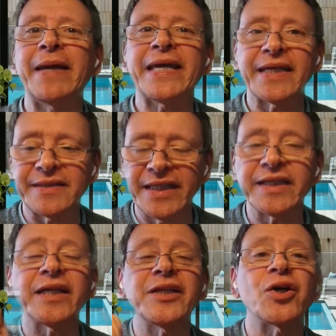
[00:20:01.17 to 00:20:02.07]
and make a
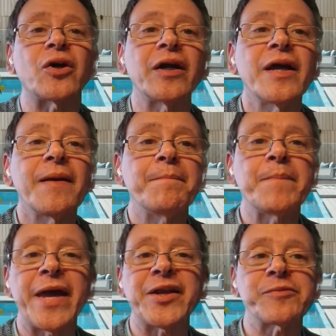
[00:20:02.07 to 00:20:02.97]
tick in your
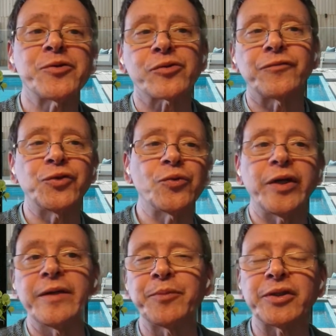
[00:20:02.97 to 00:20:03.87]
management review
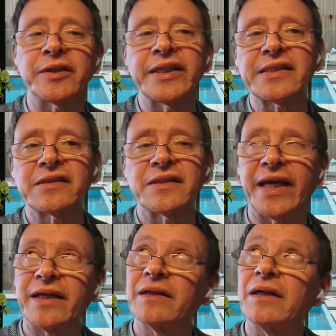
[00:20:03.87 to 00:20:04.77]
input list
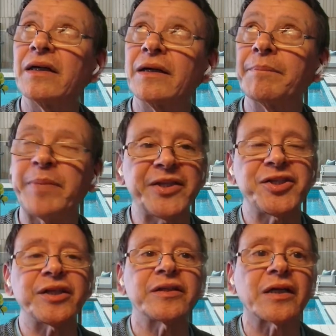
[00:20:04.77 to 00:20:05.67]
like
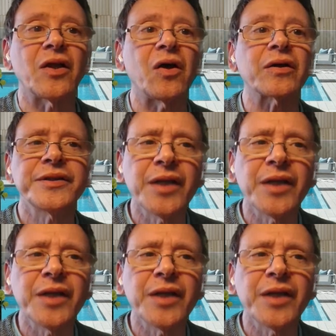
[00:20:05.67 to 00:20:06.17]
punching the clock.